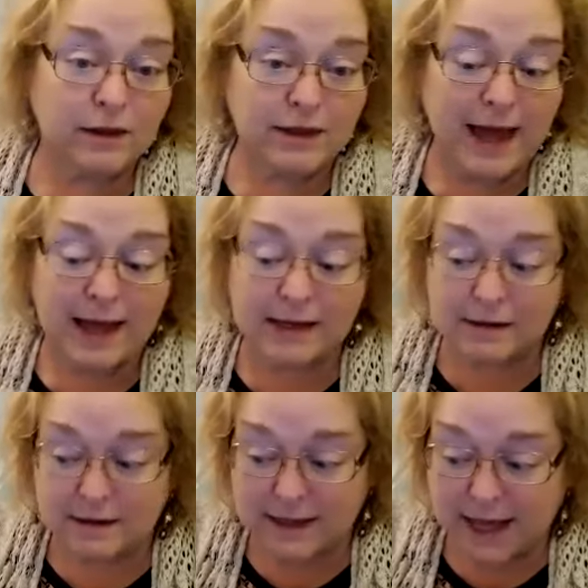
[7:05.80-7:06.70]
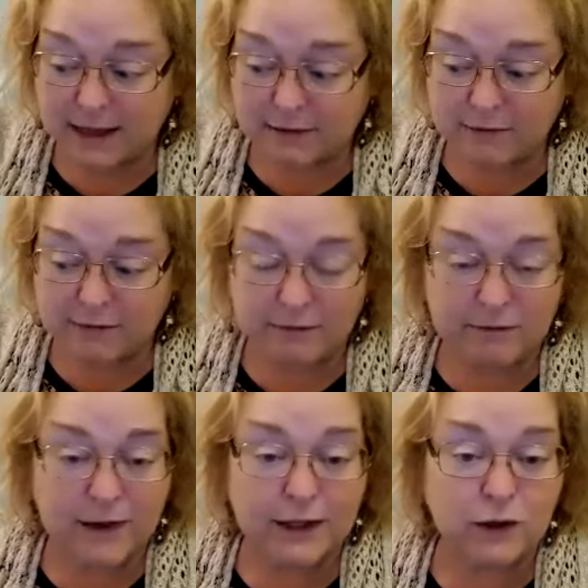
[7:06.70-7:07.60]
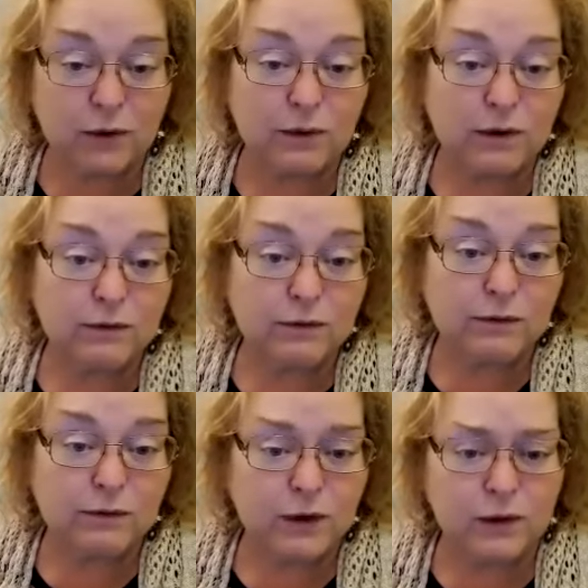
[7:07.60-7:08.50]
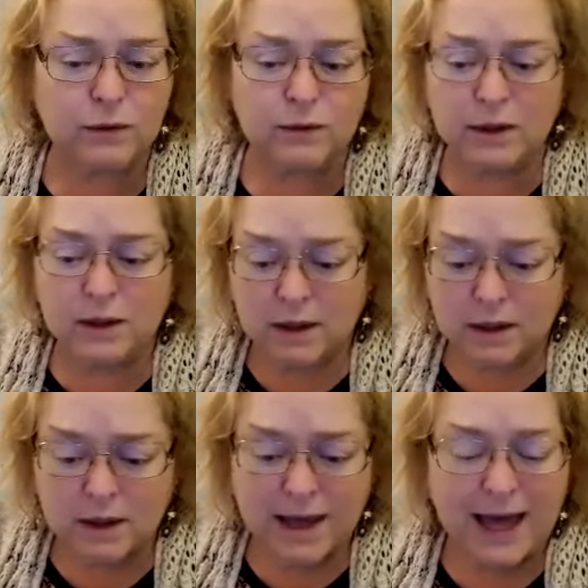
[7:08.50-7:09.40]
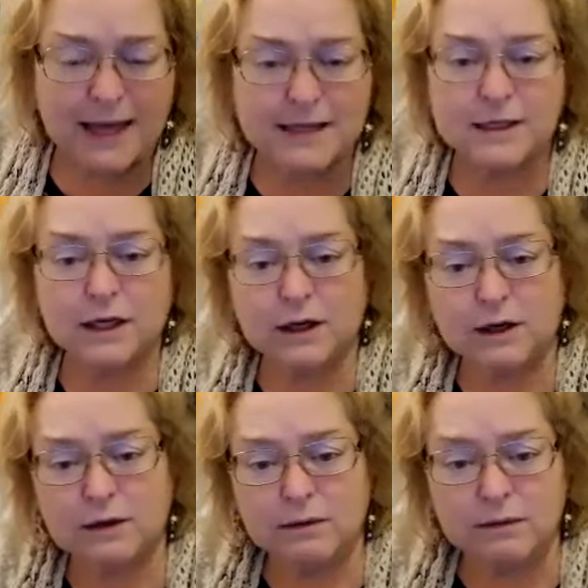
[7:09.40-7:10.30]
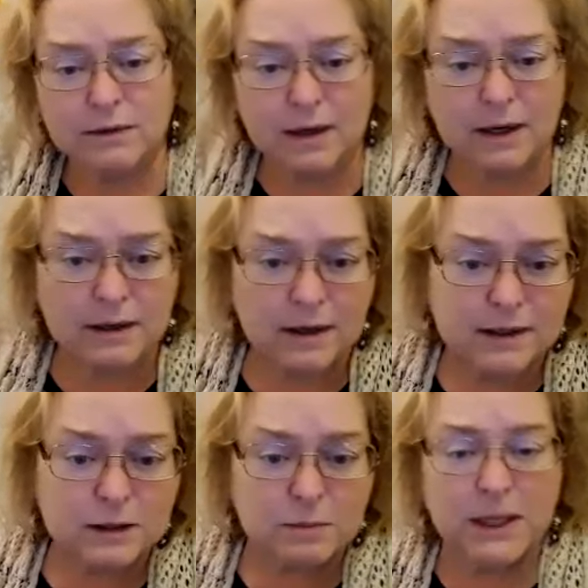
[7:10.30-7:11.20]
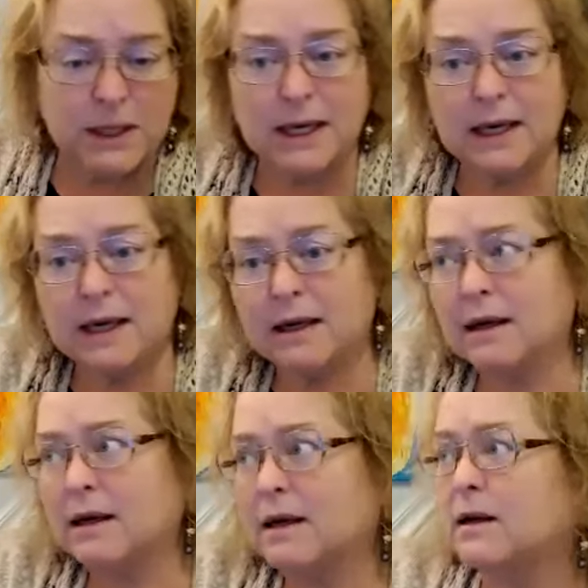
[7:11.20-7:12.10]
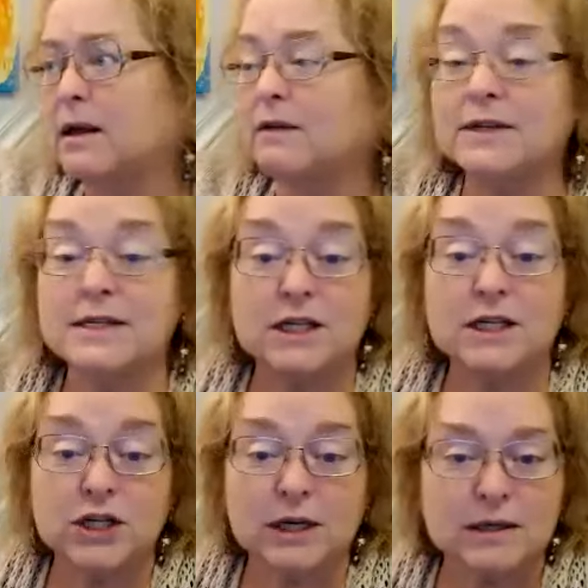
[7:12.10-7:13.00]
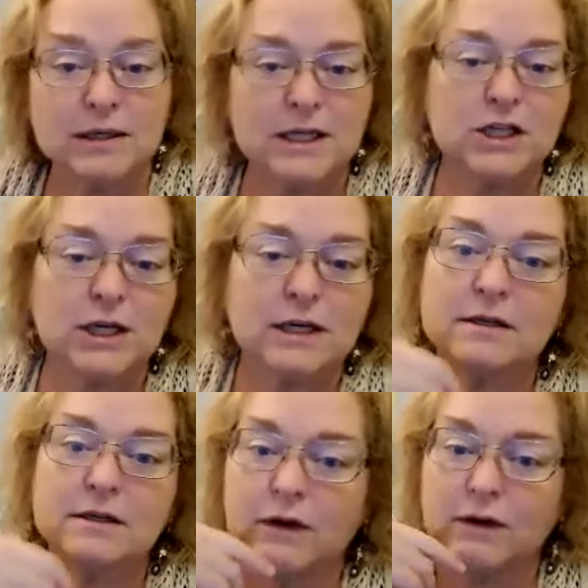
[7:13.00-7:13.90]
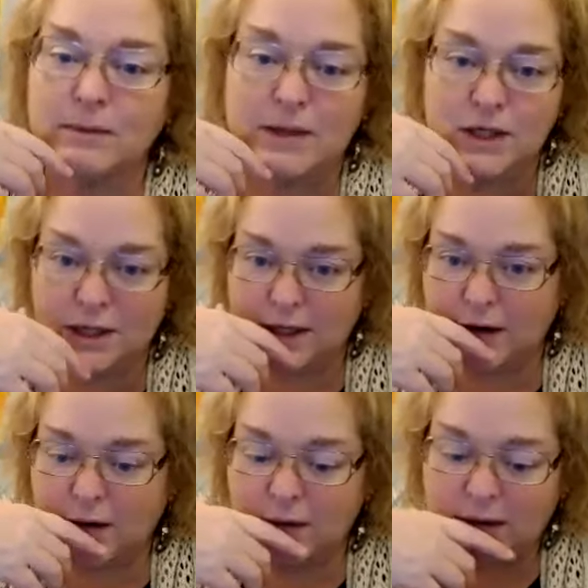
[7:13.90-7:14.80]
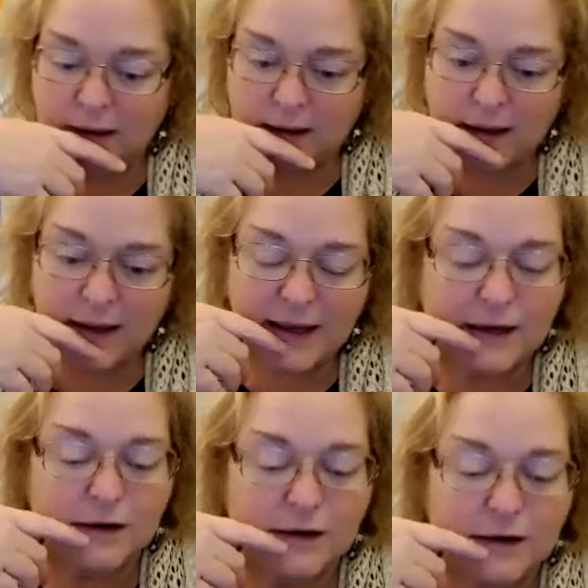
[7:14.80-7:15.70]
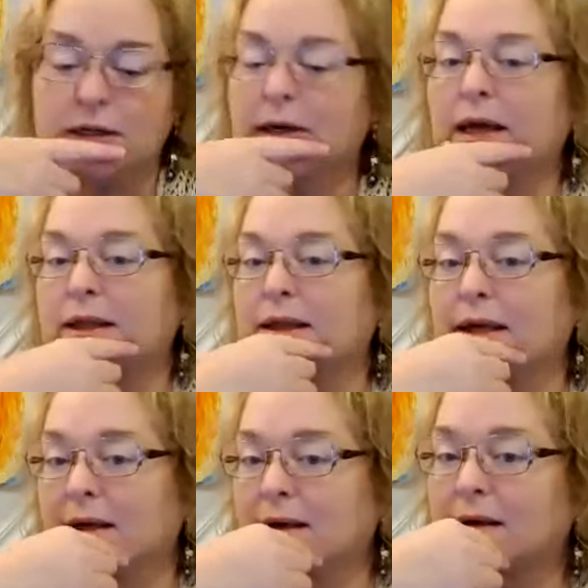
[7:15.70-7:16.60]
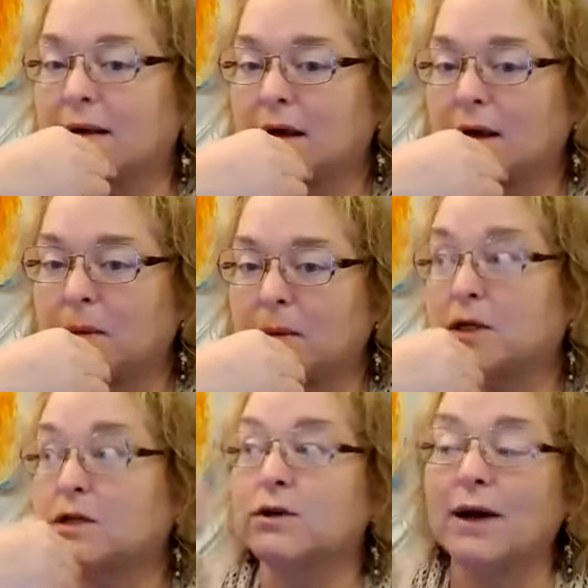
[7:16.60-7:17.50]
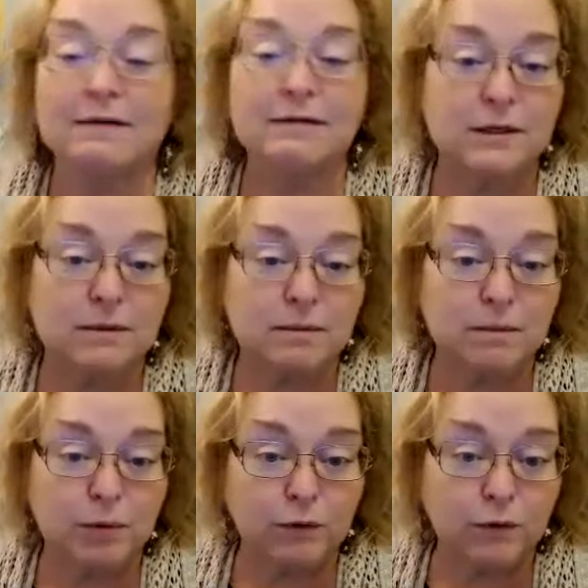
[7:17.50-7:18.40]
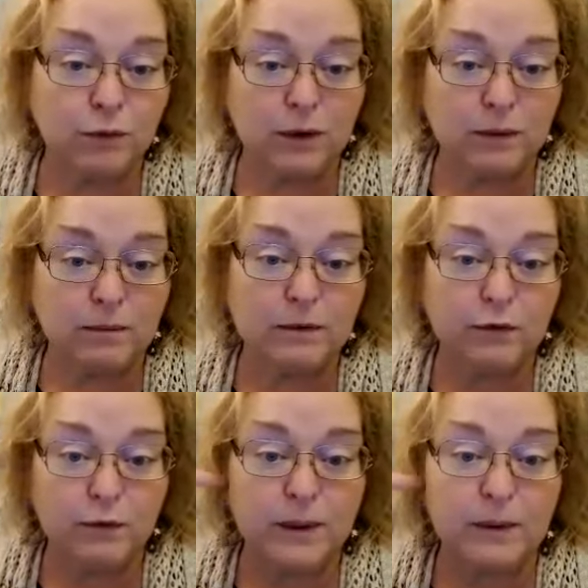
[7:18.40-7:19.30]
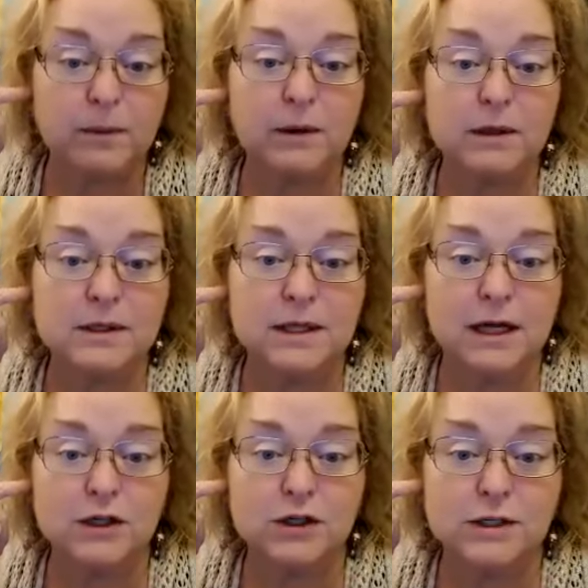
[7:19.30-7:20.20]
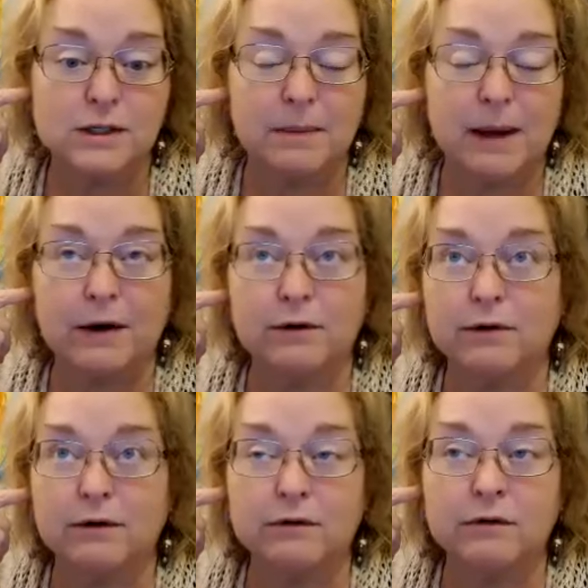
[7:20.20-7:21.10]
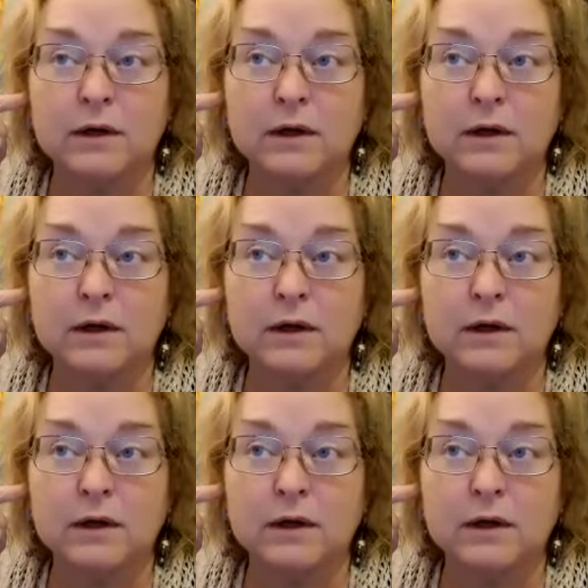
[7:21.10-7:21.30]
that venue of, you know, acting and speaking and even teaching. Teaching is very much a Leo energy, I think, because you have to perform for people. It's not just a matter of